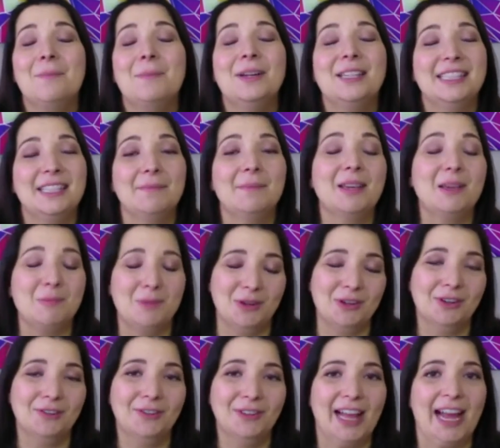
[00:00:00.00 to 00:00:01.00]
put something
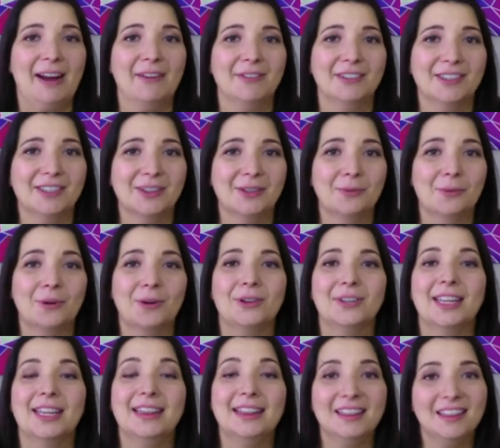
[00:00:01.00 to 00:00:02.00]
beautiful out into the
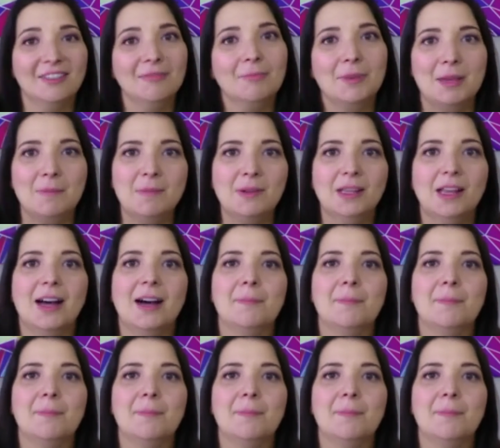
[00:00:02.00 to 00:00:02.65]
world and lift people